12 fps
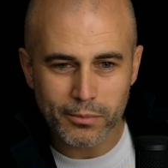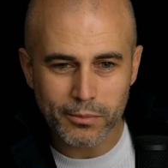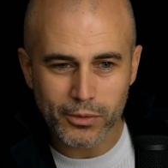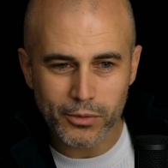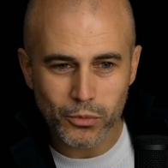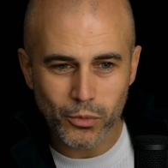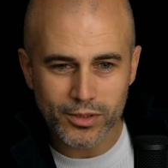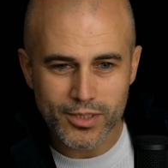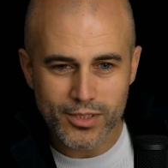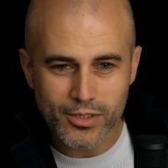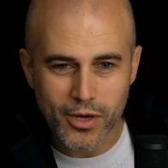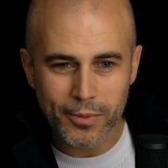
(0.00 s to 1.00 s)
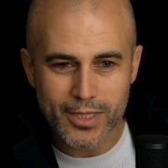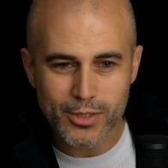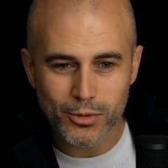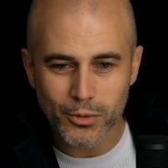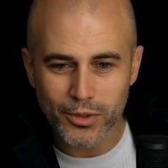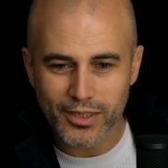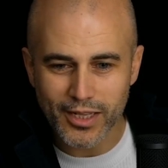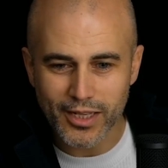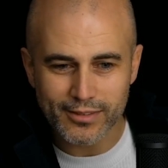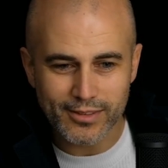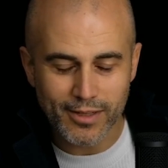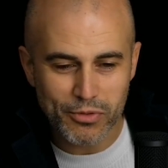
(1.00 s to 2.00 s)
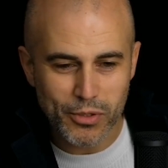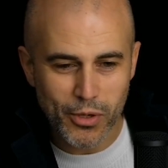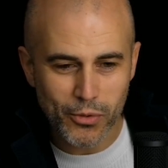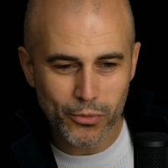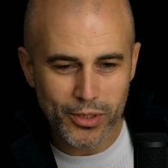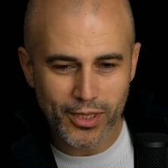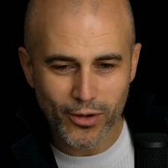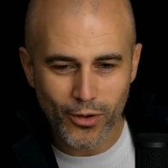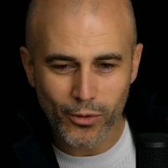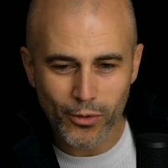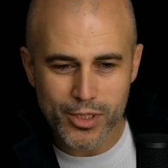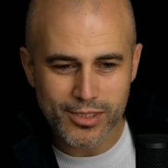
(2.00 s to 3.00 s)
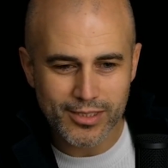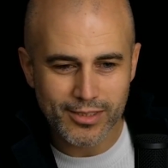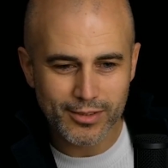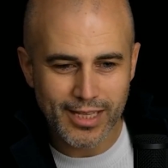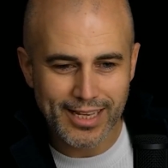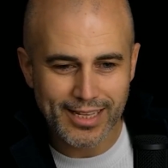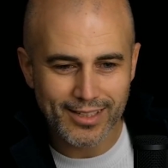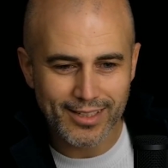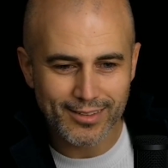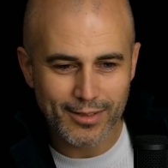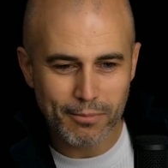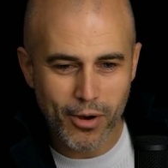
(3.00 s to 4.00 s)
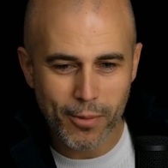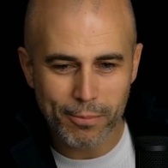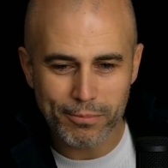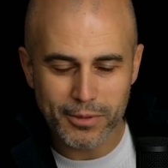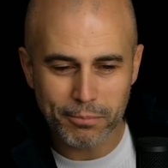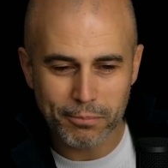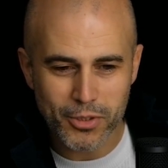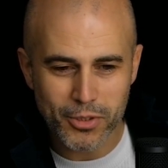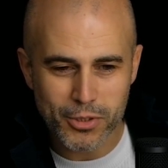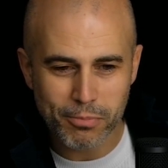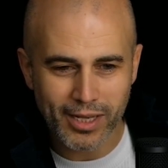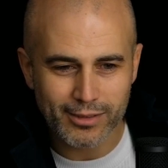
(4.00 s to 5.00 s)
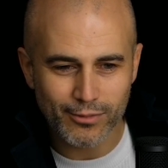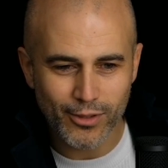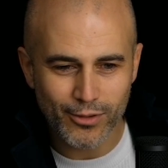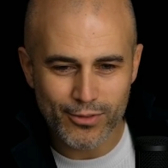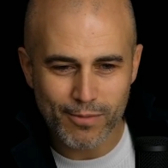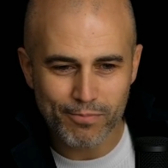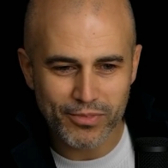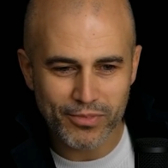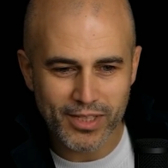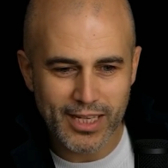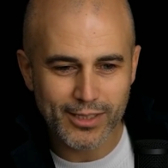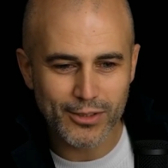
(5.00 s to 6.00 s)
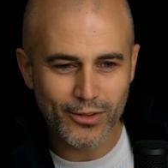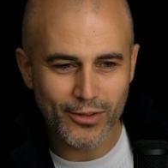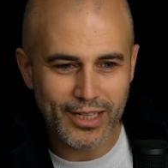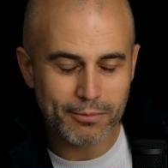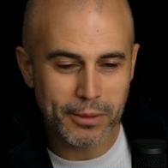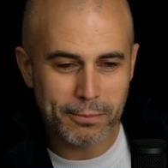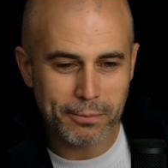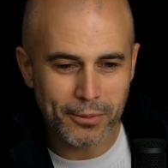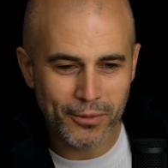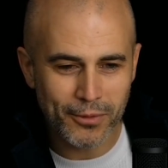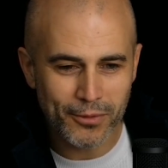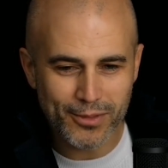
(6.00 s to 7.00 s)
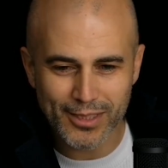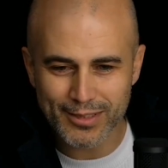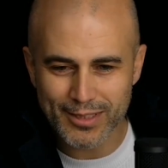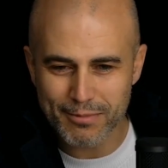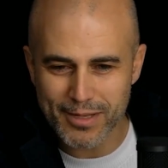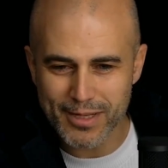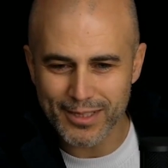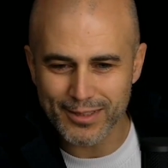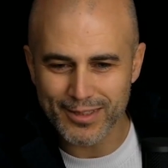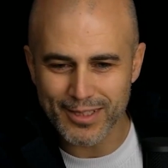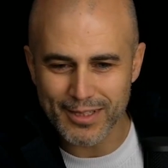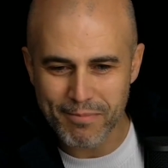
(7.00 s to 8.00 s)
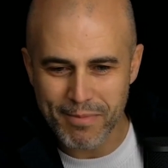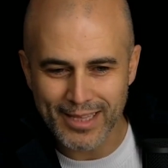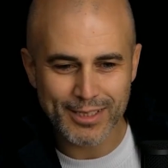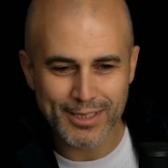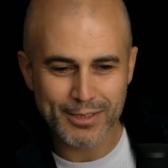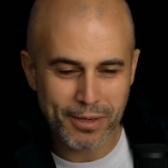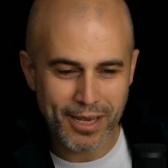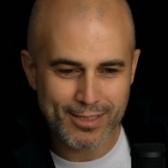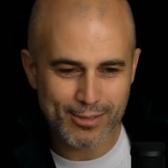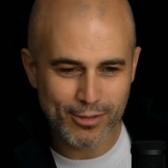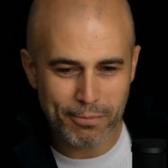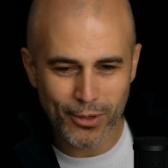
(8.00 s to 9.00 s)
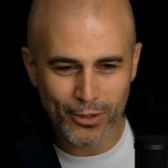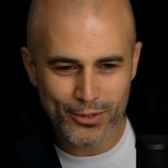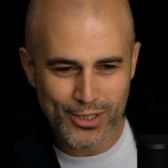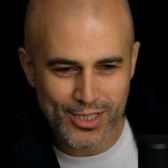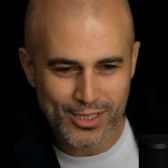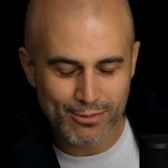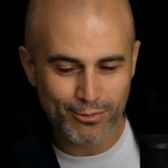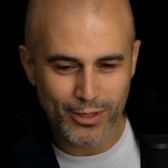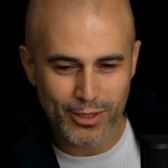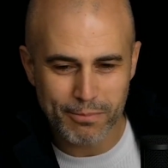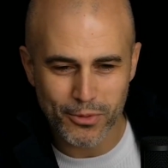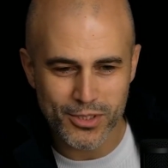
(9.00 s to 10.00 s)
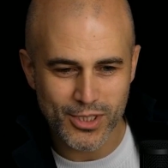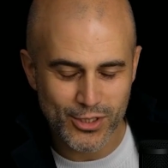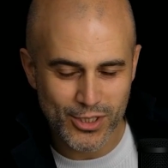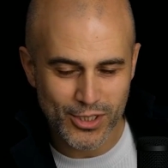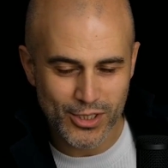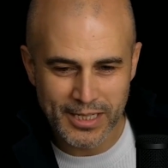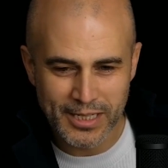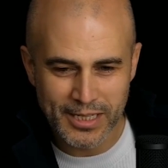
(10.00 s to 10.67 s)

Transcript: about what this company is doing. And we are always taking the perspective of ignorant people in the medtech space. So apologies for imprecision.